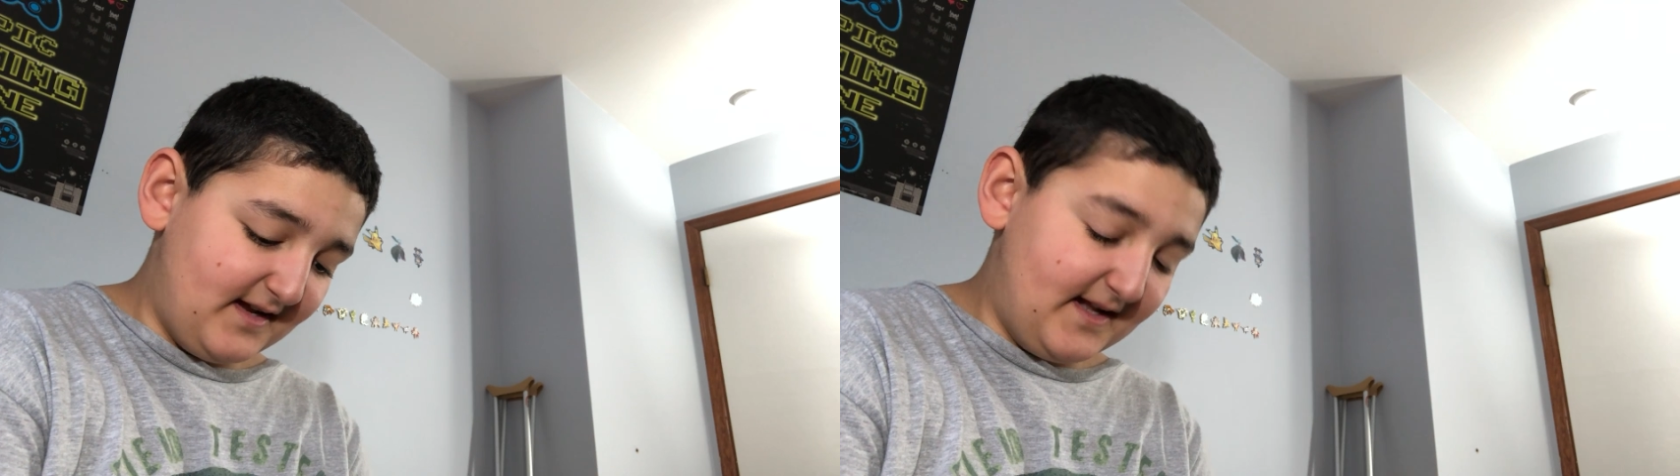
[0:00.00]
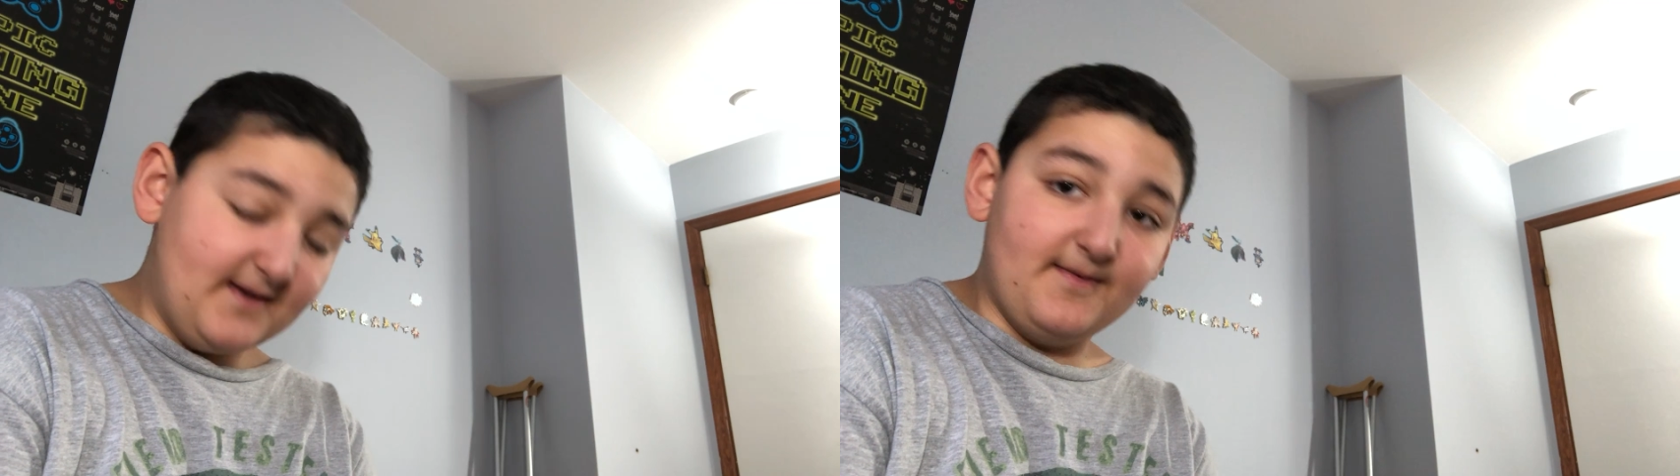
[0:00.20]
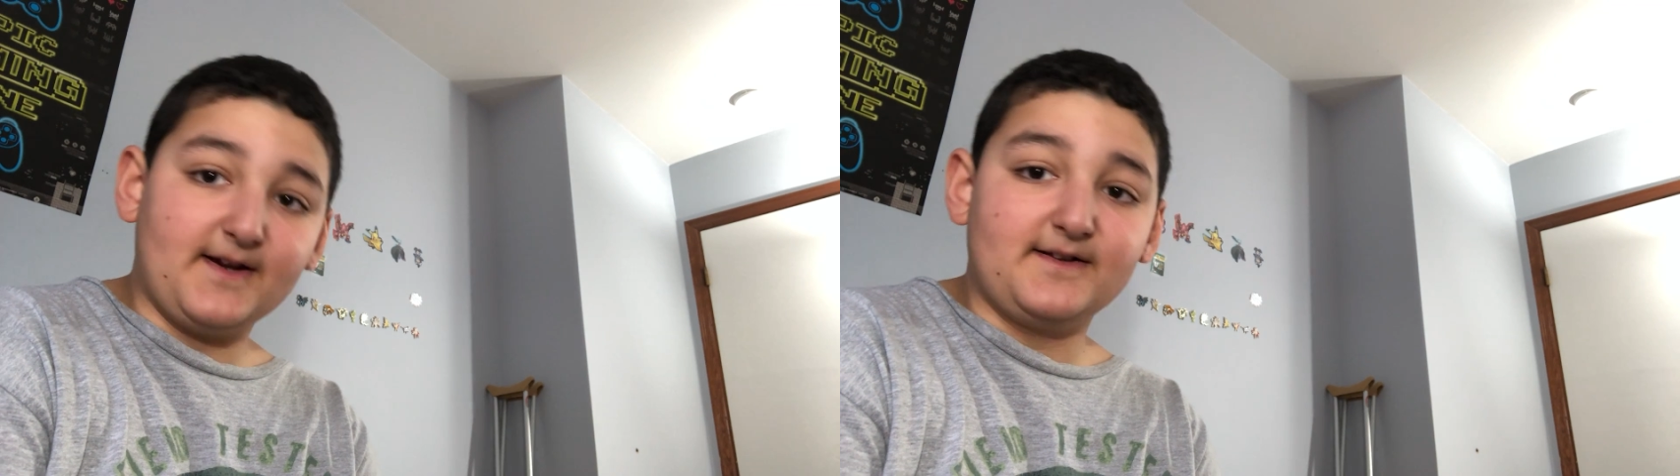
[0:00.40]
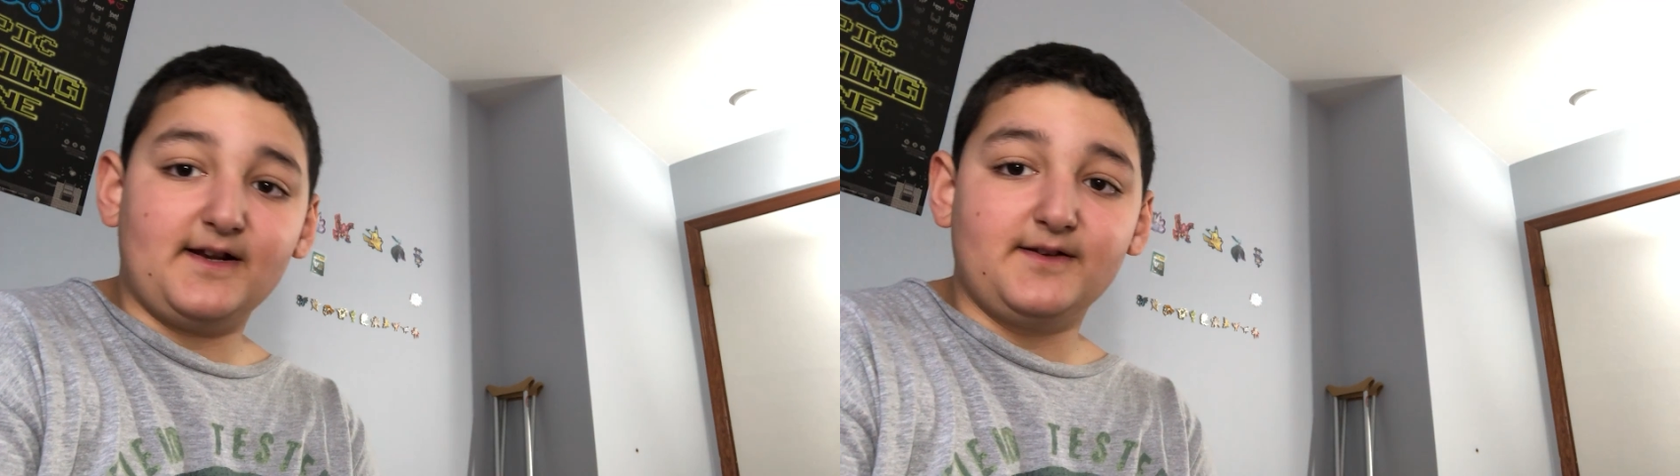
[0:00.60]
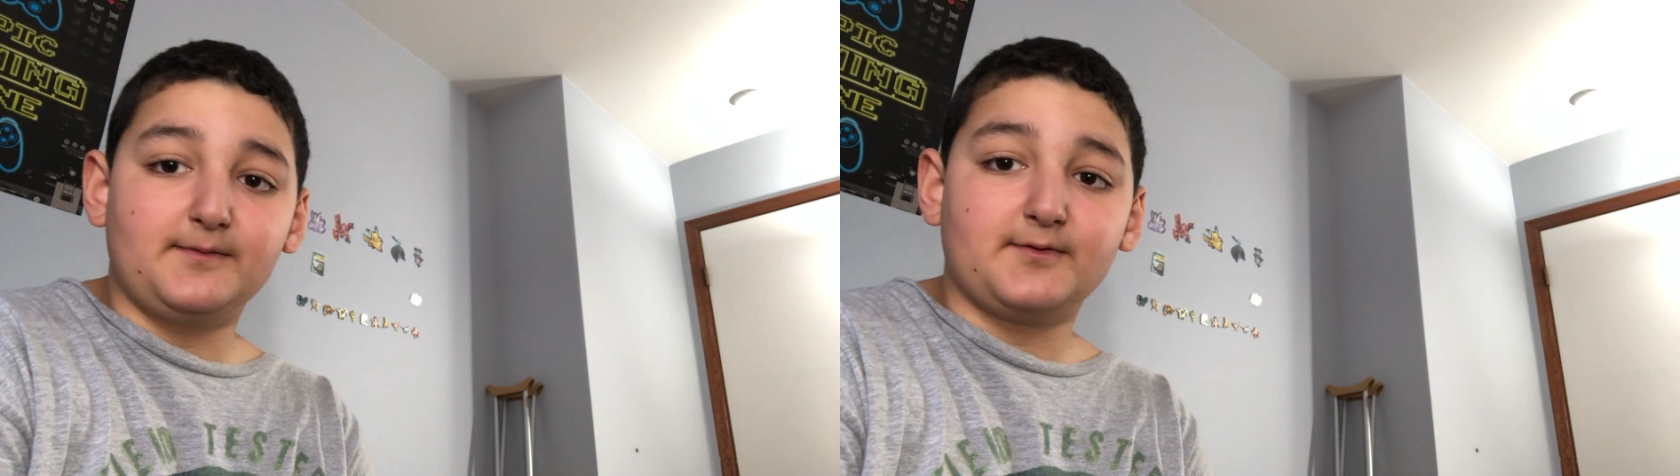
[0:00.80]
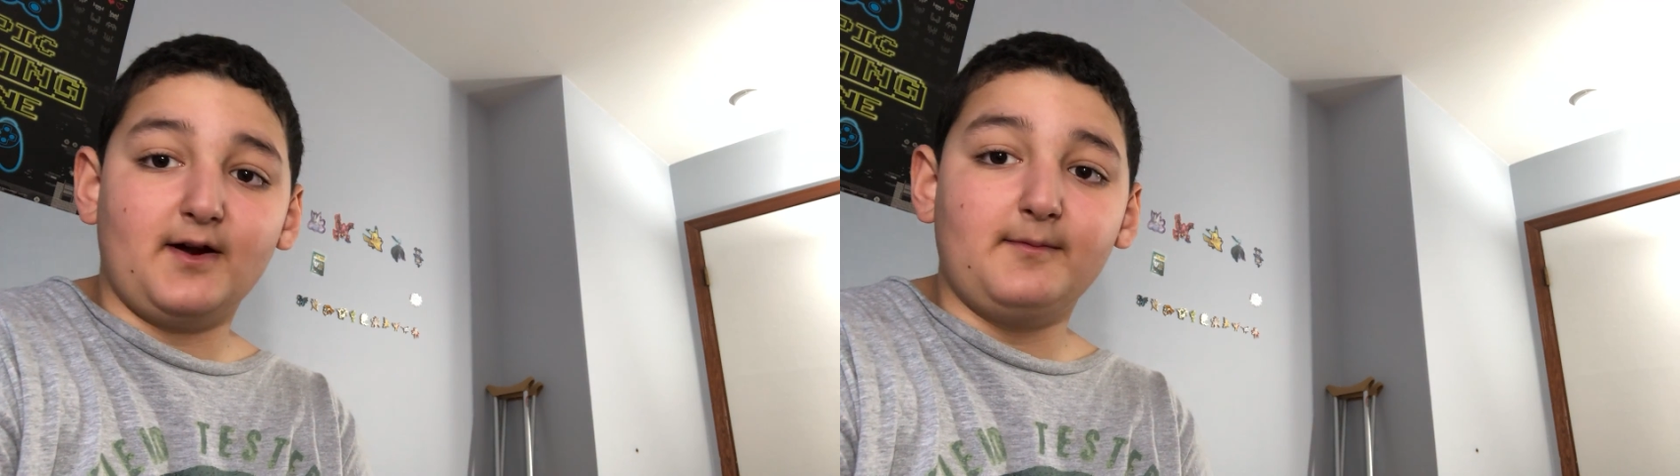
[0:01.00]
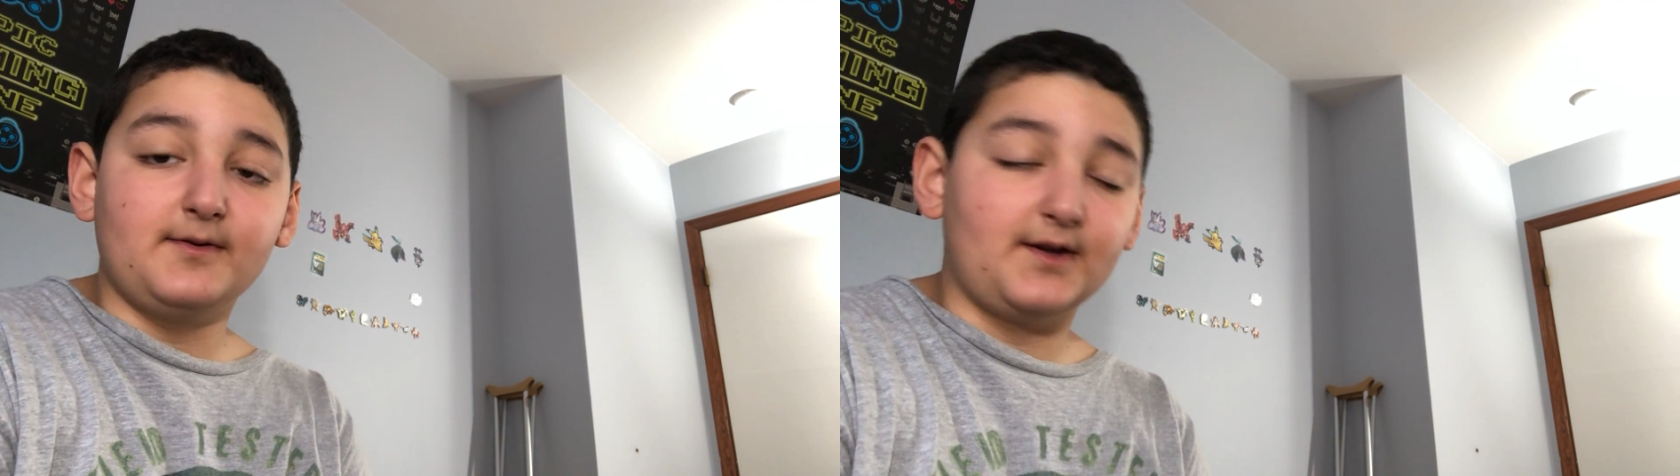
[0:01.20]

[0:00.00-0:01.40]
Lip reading: And if I get to 80 subscribers,